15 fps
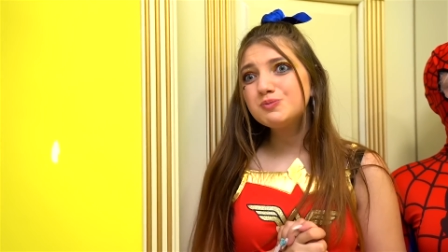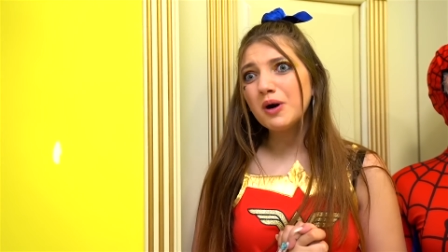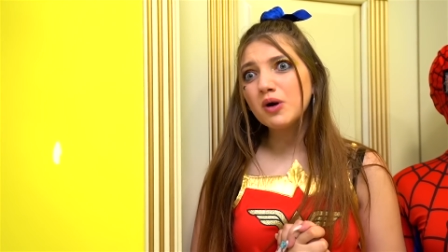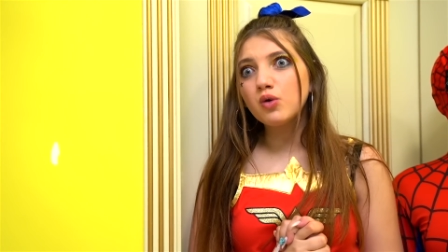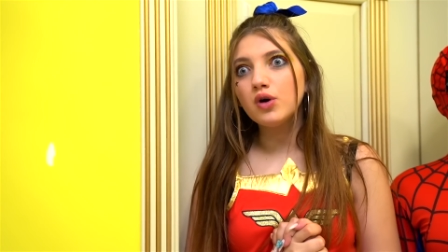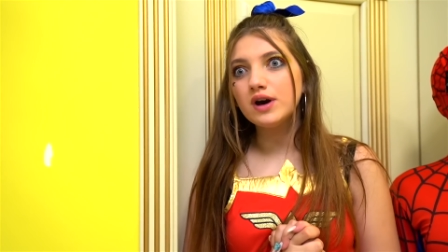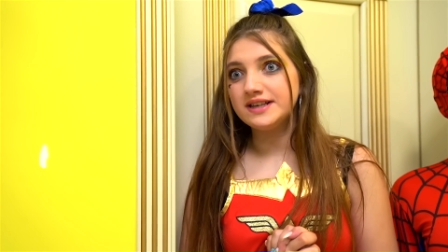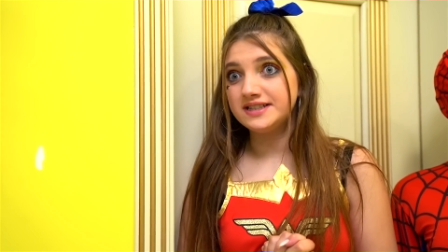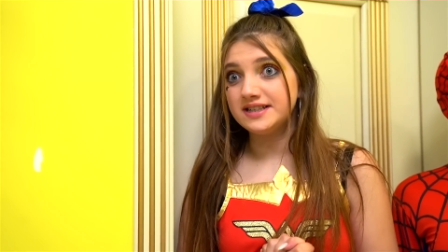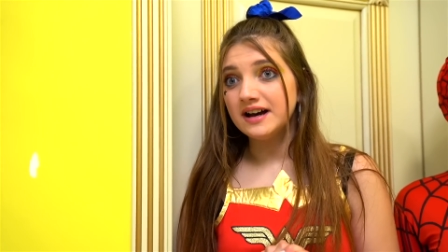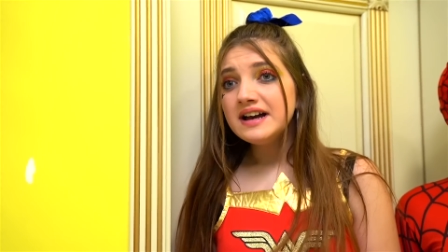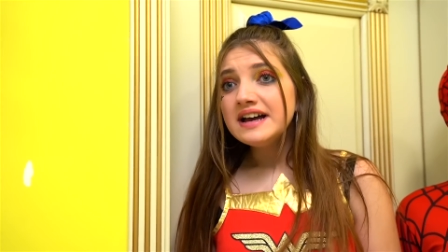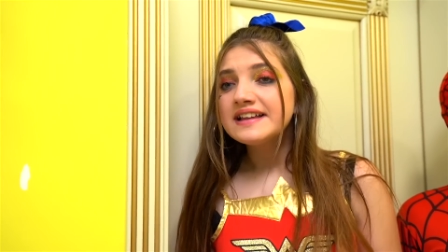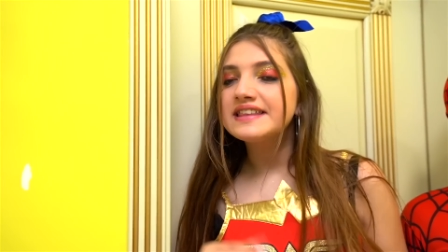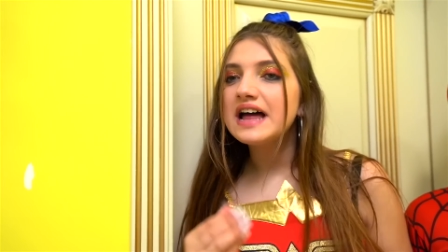but calm
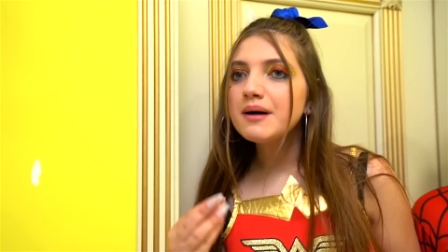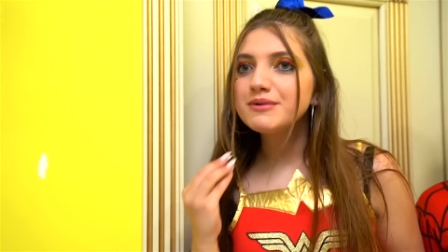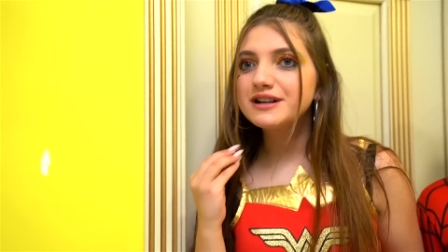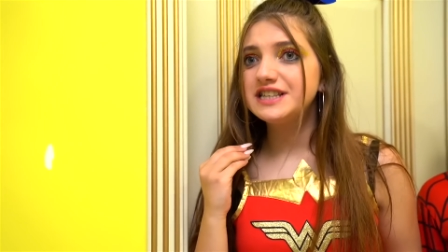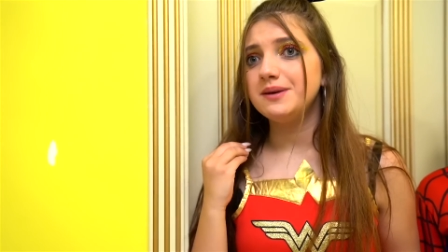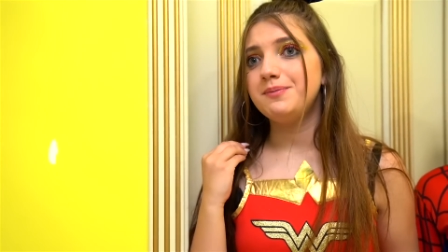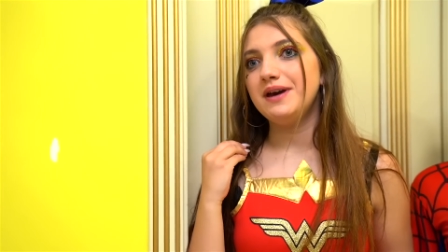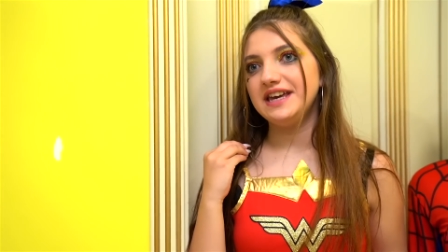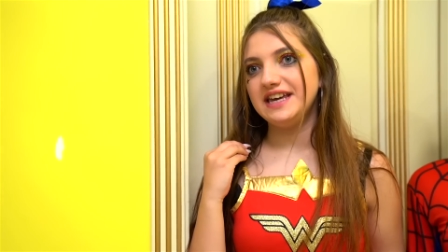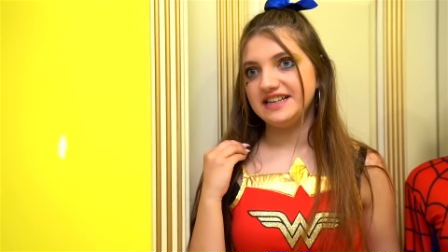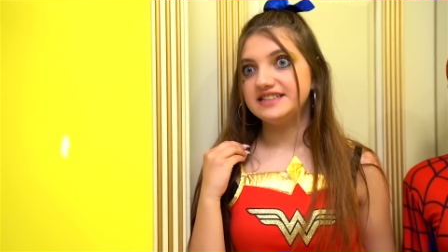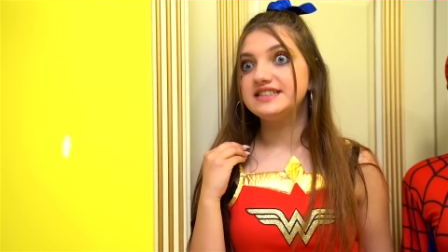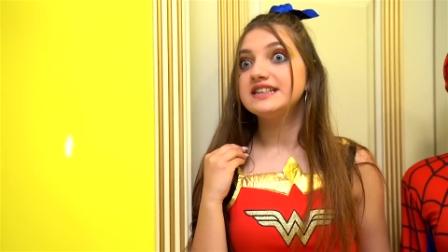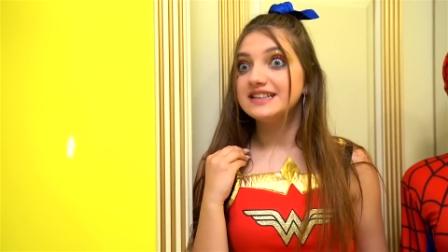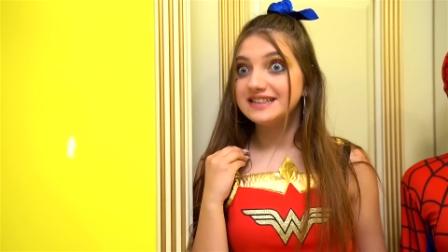down. We want to ask you